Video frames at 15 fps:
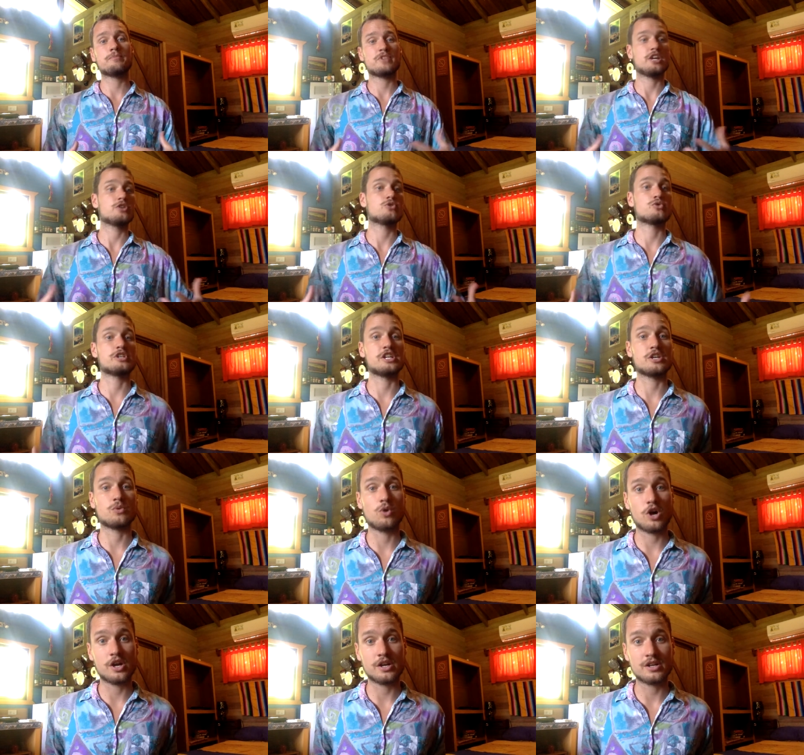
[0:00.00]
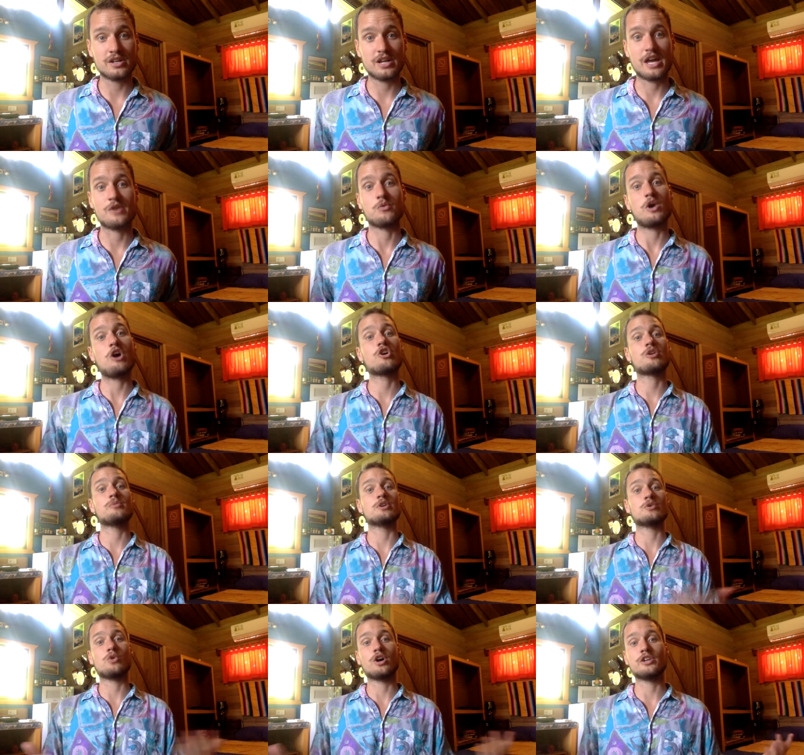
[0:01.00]
and greeting one and
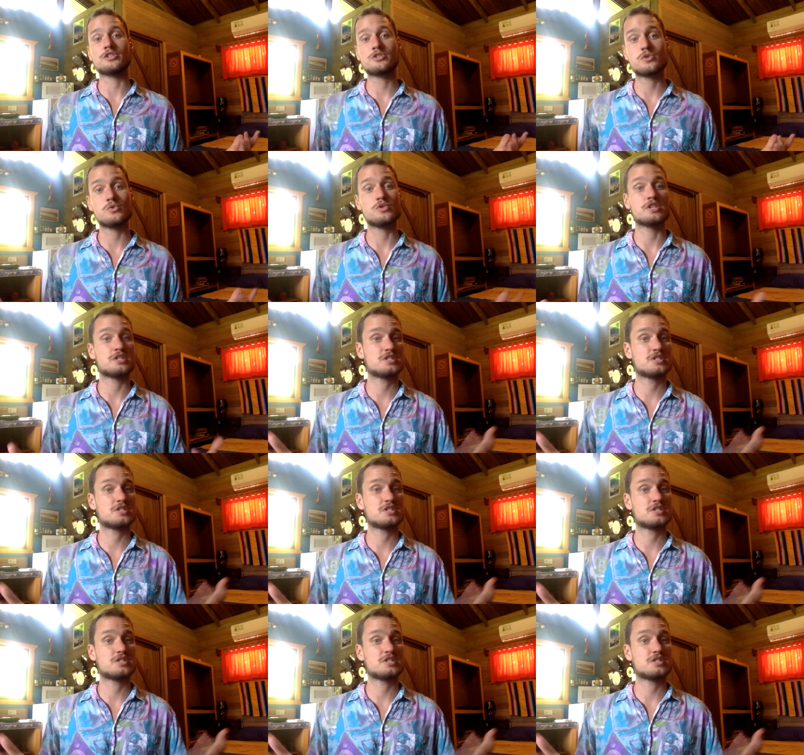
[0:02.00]
welcoming one to this